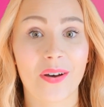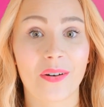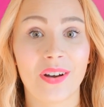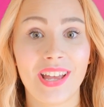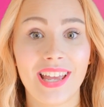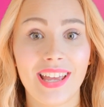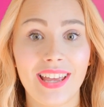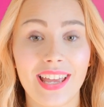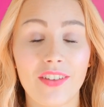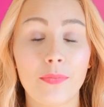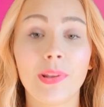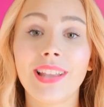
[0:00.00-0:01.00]
though.
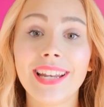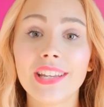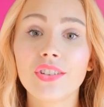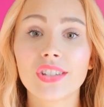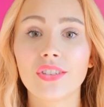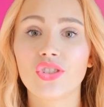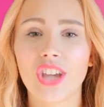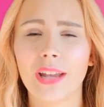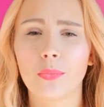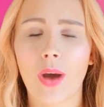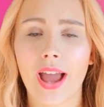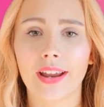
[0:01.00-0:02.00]
If millennials and
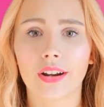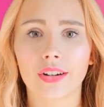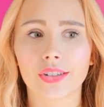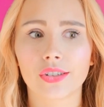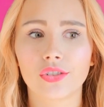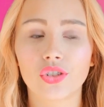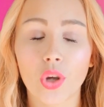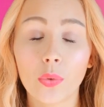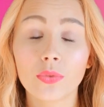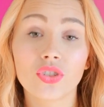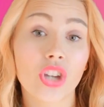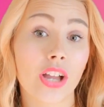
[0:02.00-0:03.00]
Gen Yers
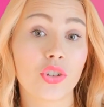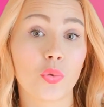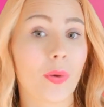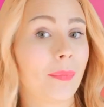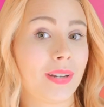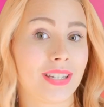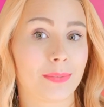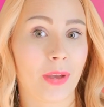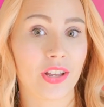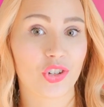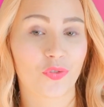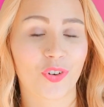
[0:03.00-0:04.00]
don't judge women as
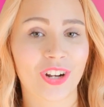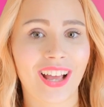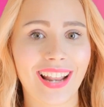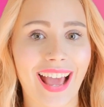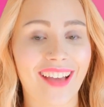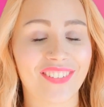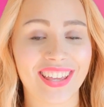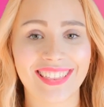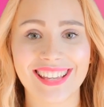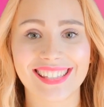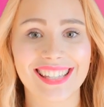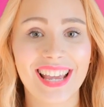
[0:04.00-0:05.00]
much for not having
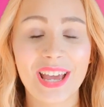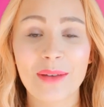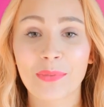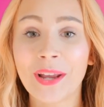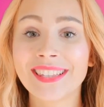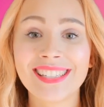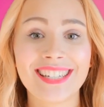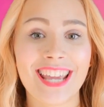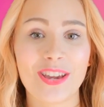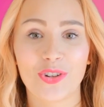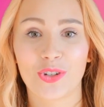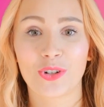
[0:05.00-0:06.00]
these
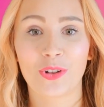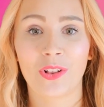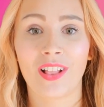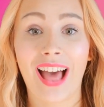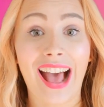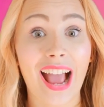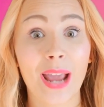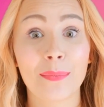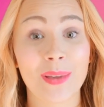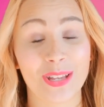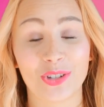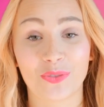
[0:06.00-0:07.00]
presentational,
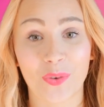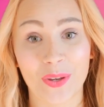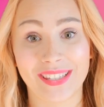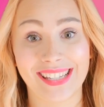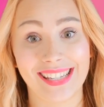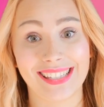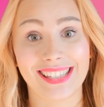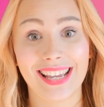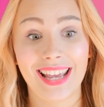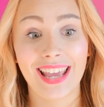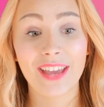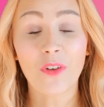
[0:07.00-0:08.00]
high-pitched voices,
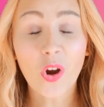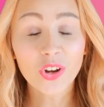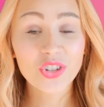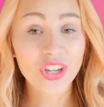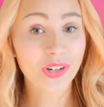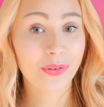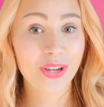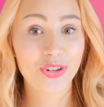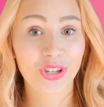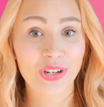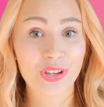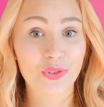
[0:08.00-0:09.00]
if our
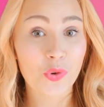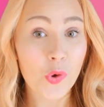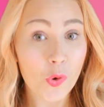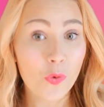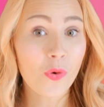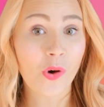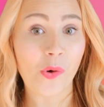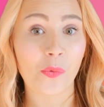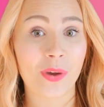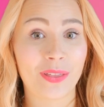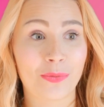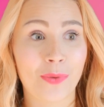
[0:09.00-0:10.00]
generation is cool
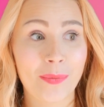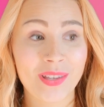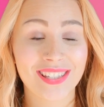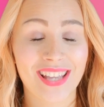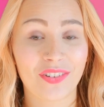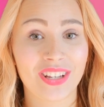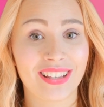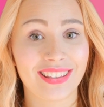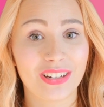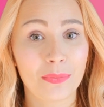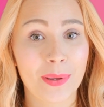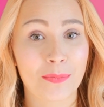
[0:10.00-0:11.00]
with women sounding a
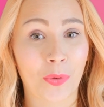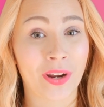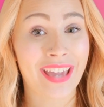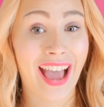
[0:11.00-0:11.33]
little bit more